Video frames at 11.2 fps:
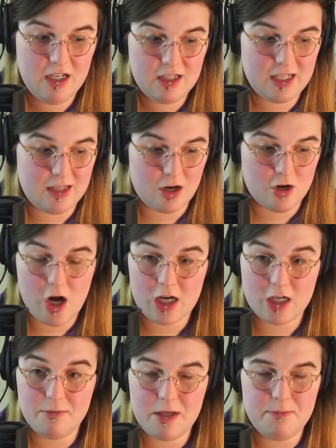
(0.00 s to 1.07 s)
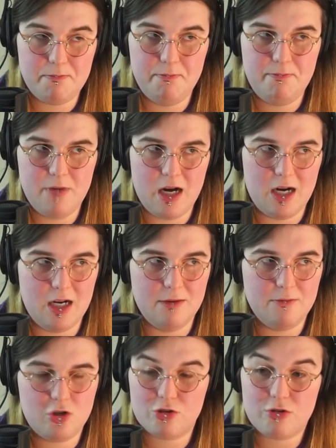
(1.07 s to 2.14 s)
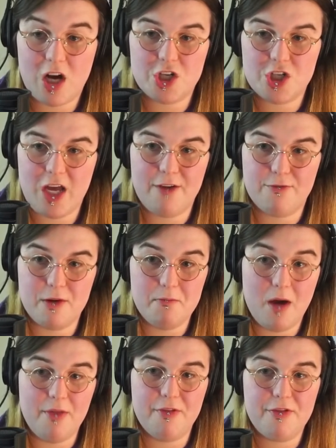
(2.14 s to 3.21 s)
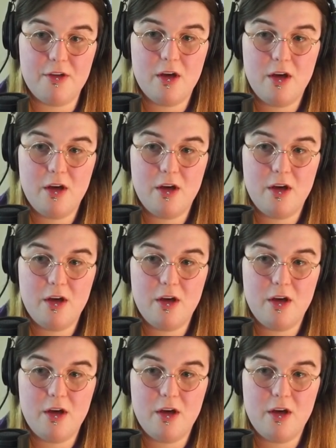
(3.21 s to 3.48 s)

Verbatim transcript: that, that are not going to be uh, crushed every month